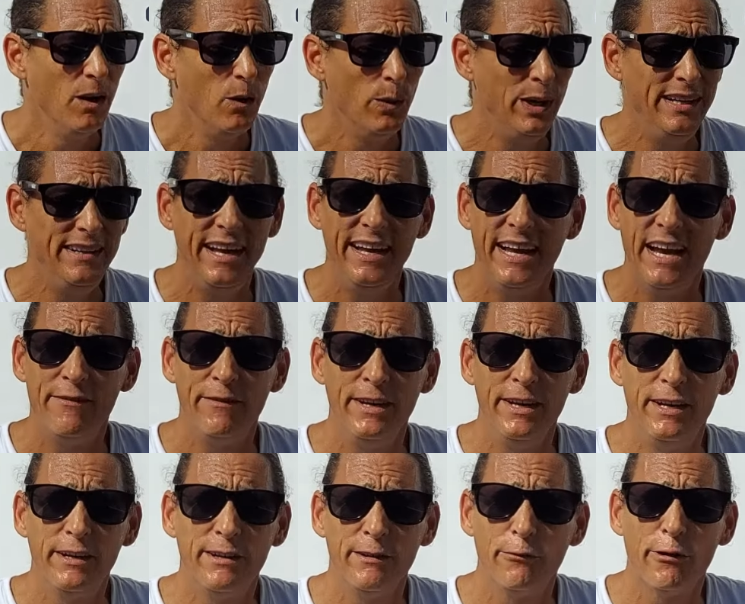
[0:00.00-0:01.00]
We take every
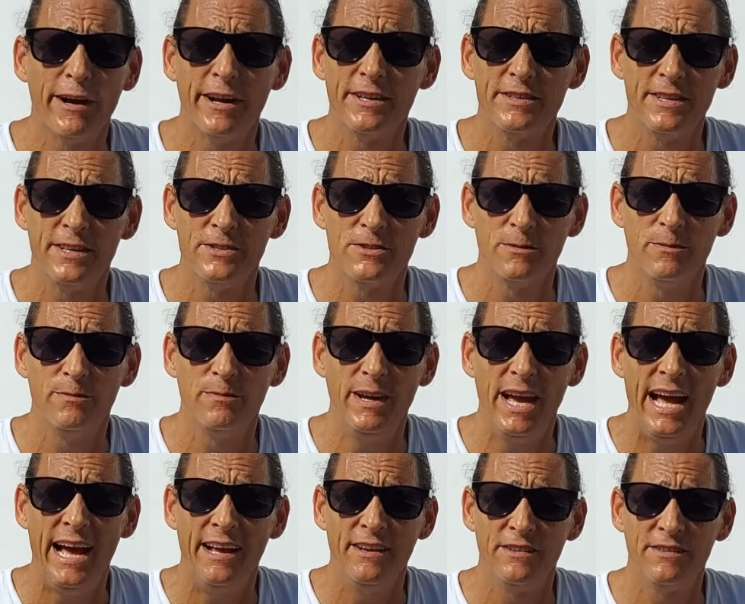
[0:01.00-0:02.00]
criticism
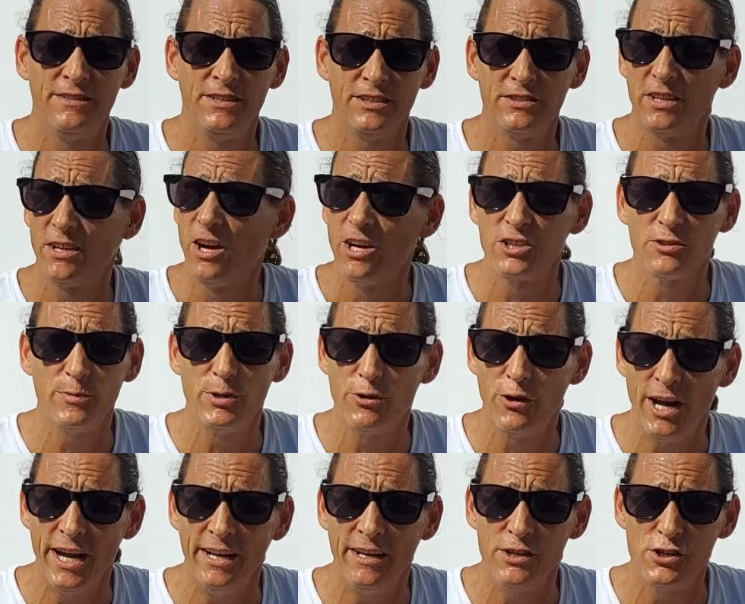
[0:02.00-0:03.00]
as just a customer
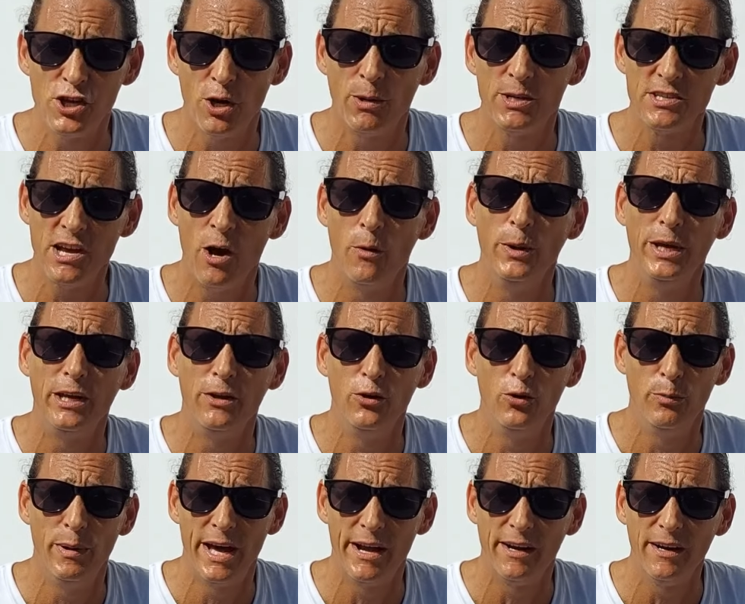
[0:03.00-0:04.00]
trying to show us how we can
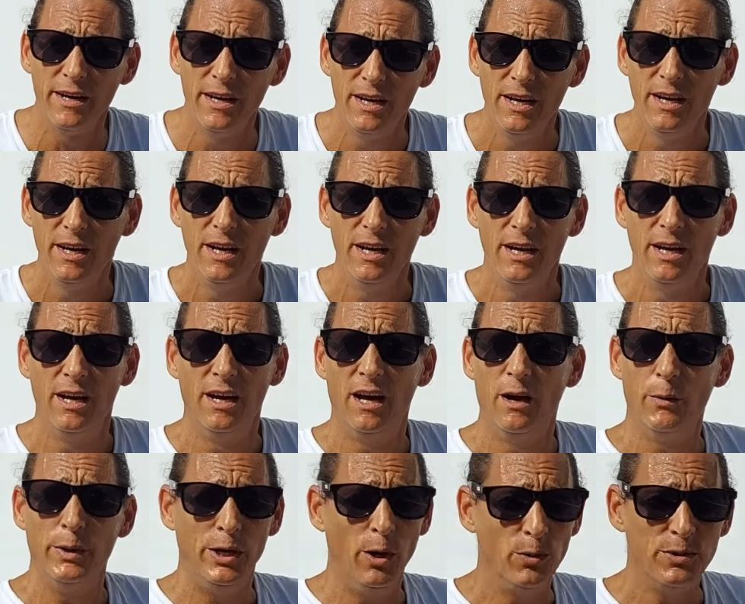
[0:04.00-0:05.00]
do better.
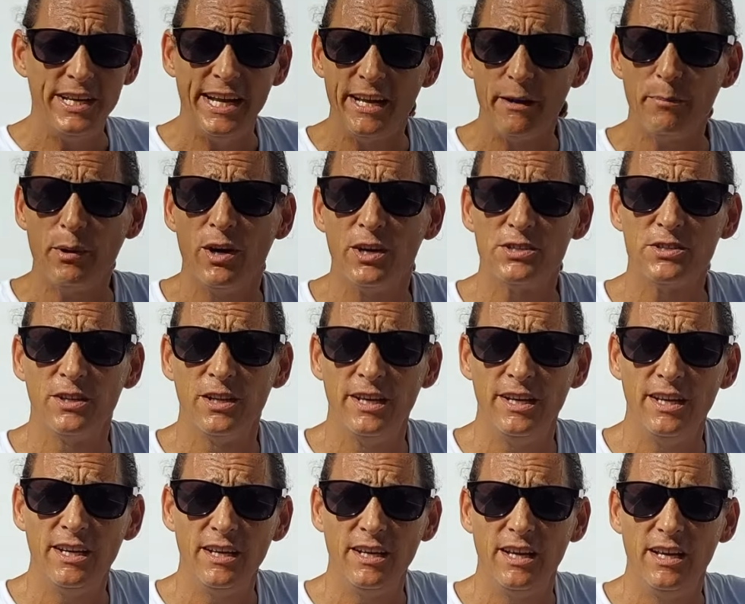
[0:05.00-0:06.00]
We don't take it
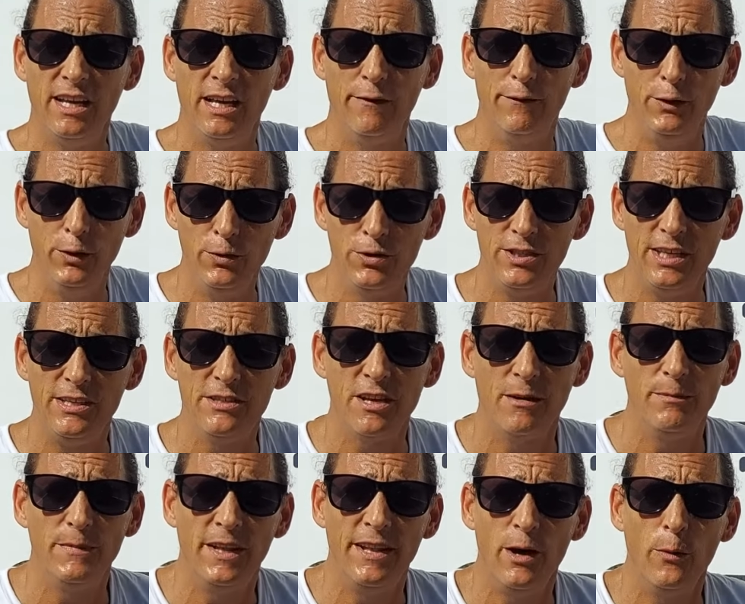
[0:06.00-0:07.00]
personally. If you see
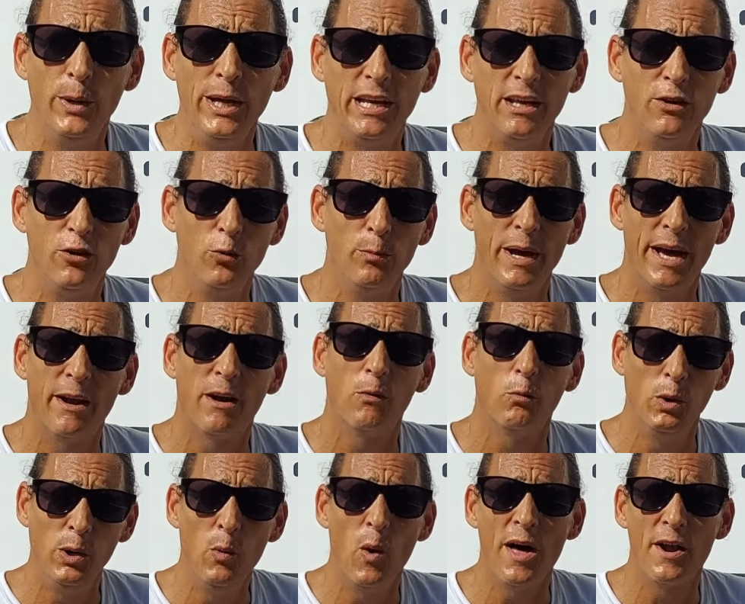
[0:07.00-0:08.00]
something that we can do better,
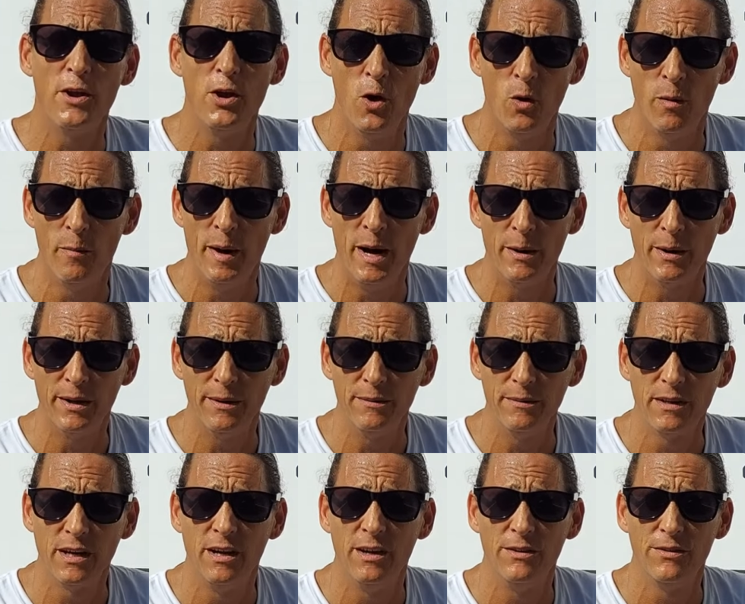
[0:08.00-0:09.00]
we want to know about it
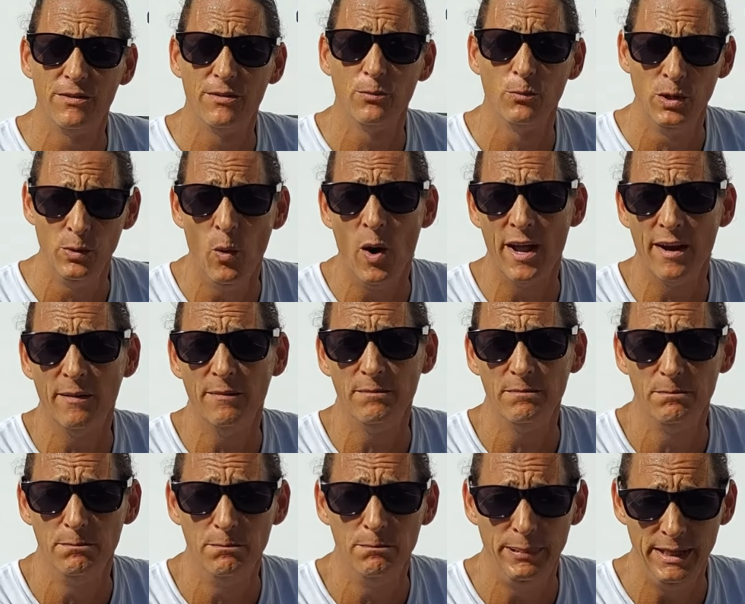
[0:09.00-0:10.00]
because we want to
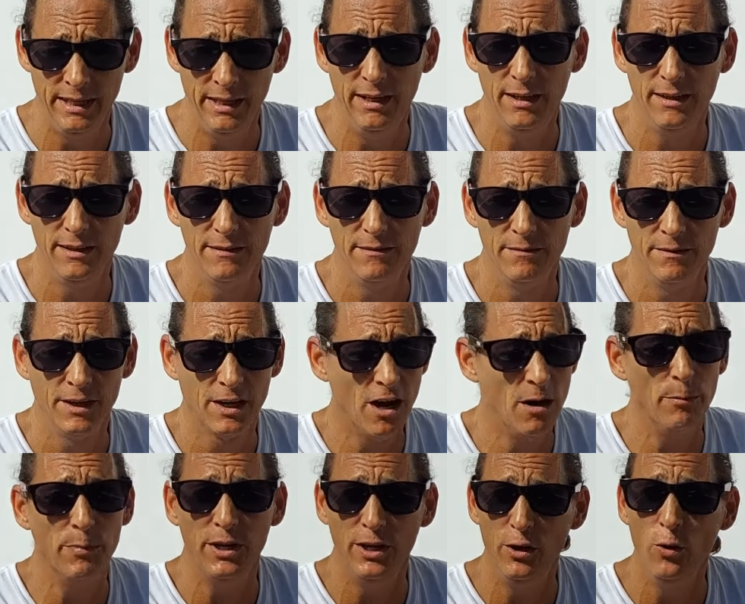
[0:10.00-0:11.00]
be the
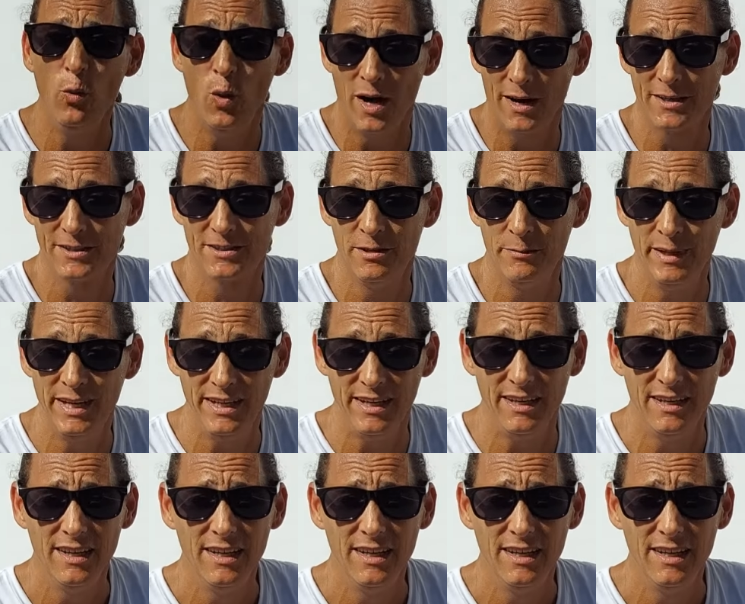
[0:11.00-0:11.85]
company you want us to be.